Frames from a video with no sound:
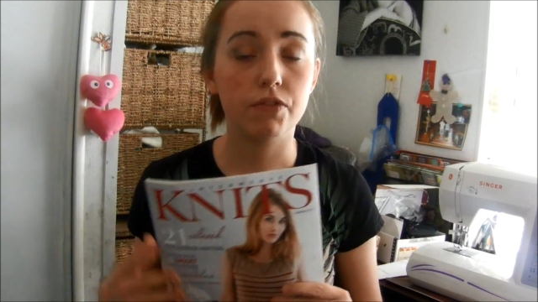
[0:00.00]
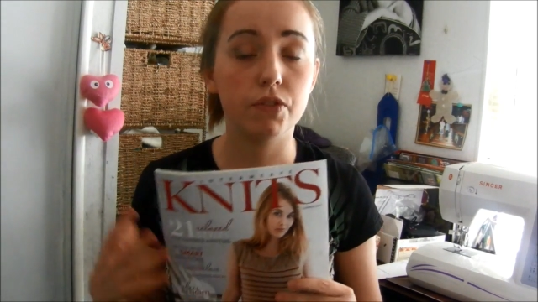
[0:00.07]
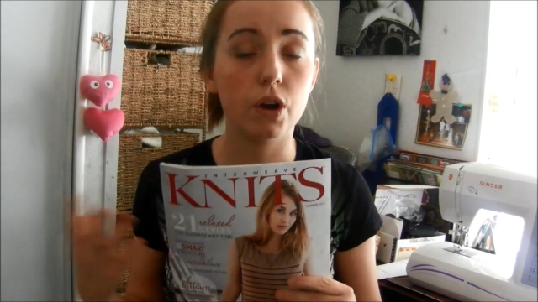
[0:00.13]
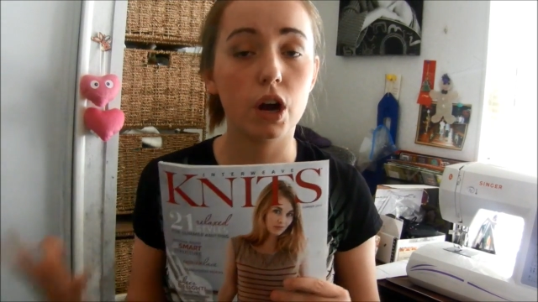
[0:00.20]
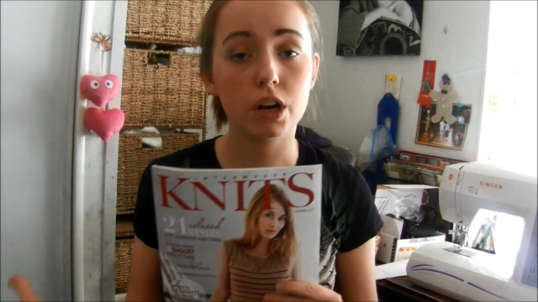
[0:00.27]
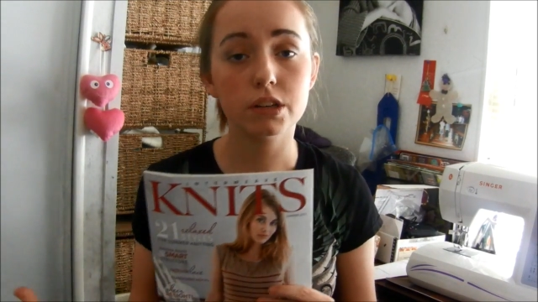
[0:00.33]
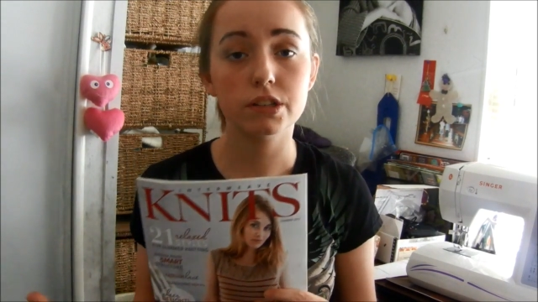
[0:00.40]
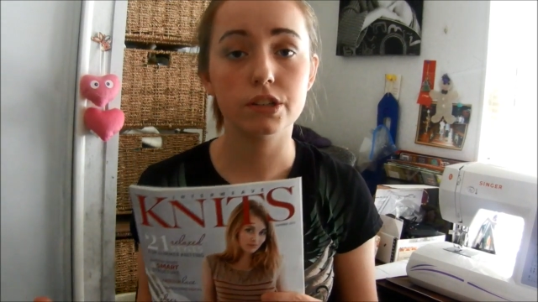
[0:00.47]

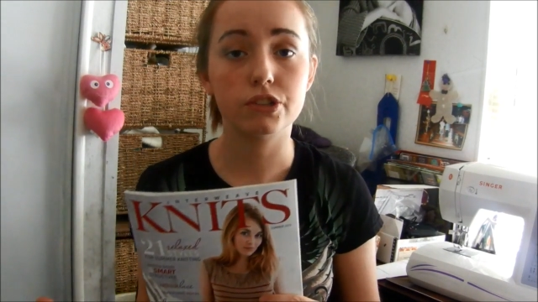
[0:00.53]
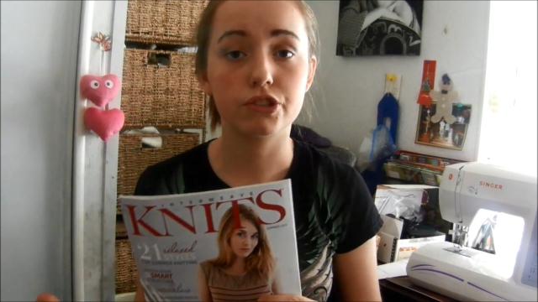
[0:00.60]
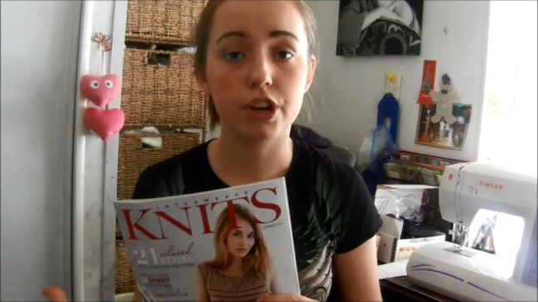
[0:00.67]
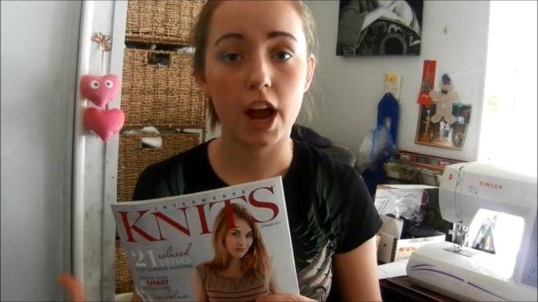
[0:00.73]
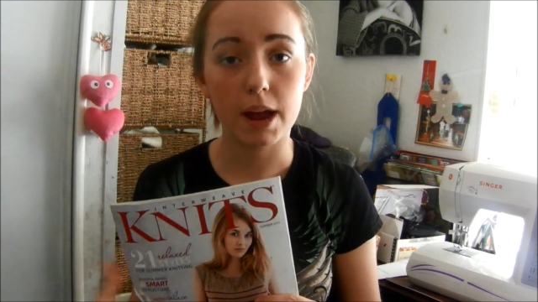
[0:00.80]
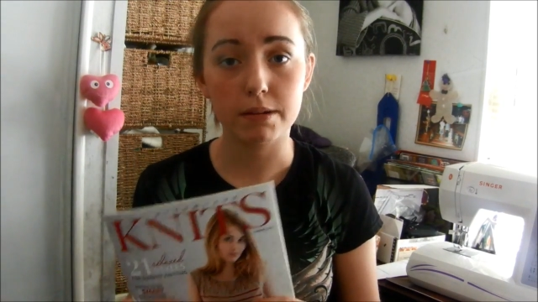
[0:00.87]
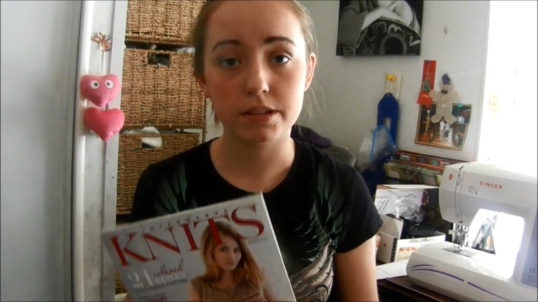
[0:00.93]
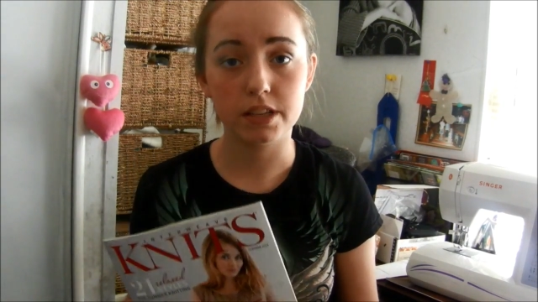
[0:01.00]
aren't
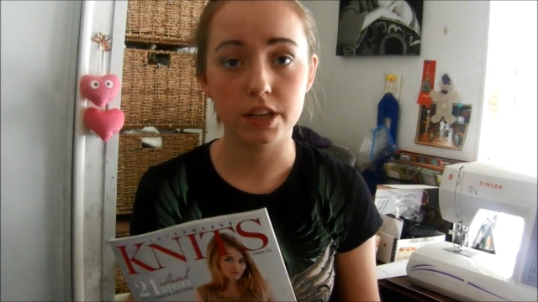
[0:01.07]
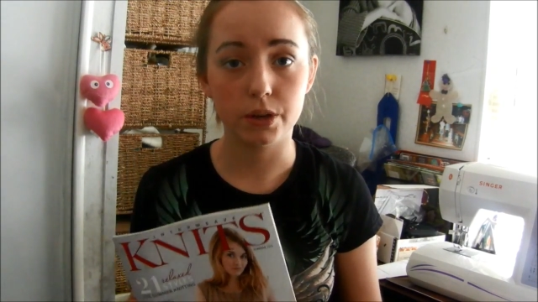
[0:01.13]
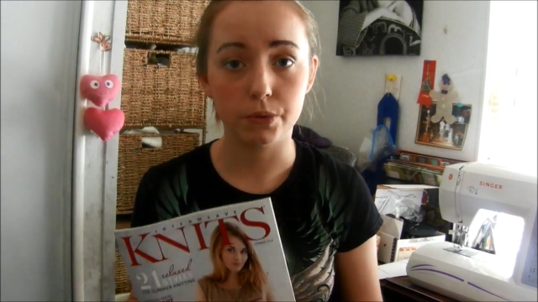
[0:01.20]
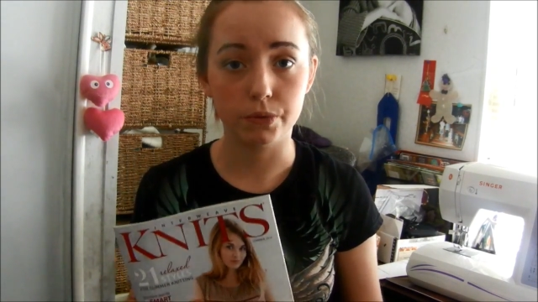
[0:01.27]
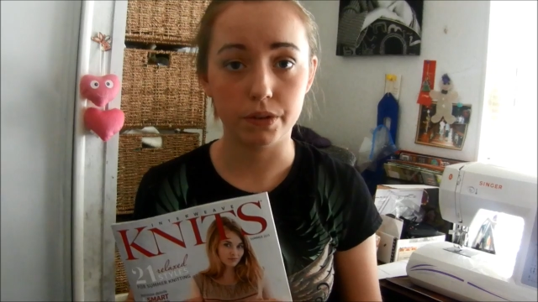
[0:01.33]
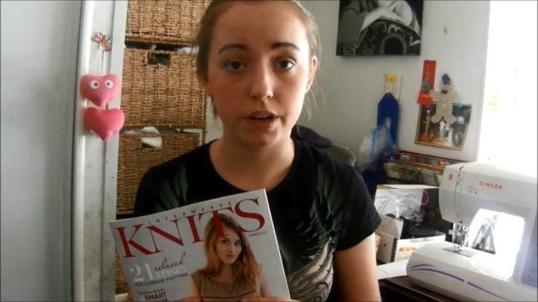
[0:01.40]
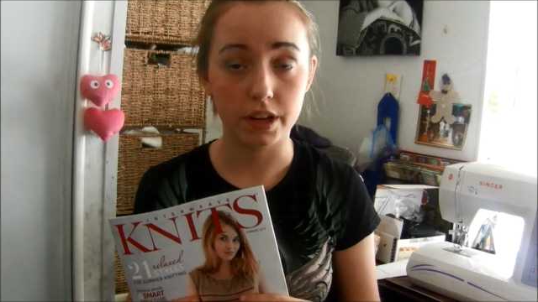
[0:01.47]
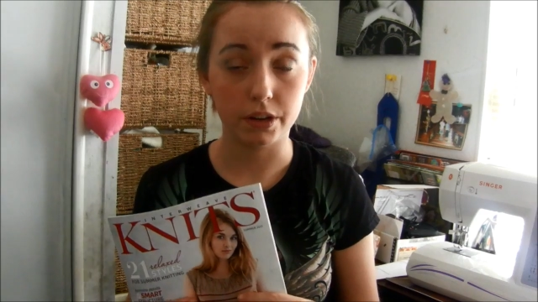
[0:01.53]
subscribed
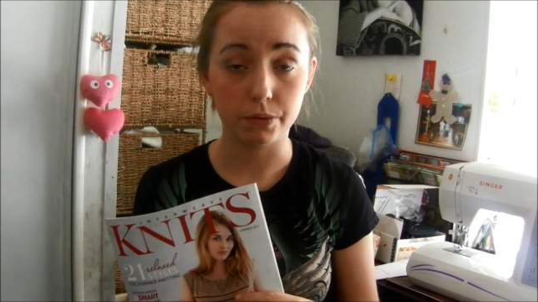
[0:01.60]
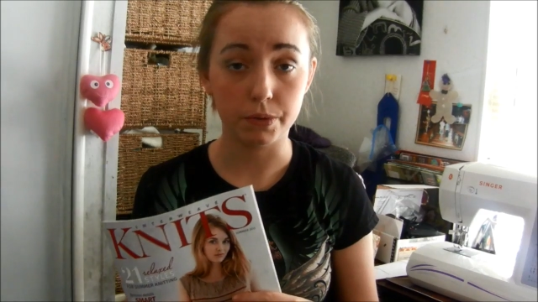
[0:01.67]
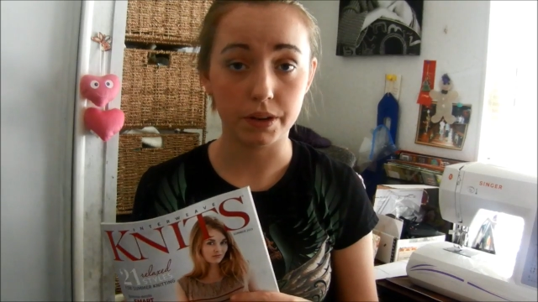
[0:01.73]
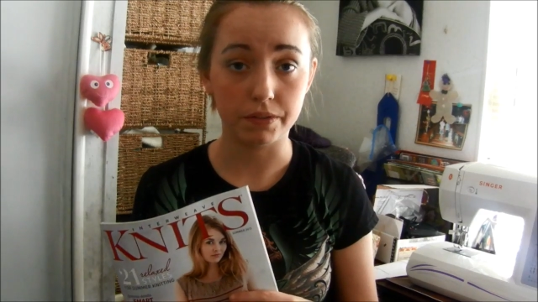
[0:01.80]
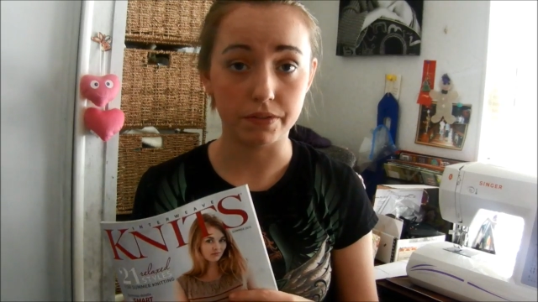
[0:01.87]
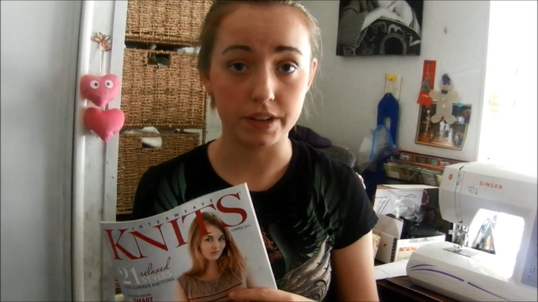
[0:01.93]
to Interweave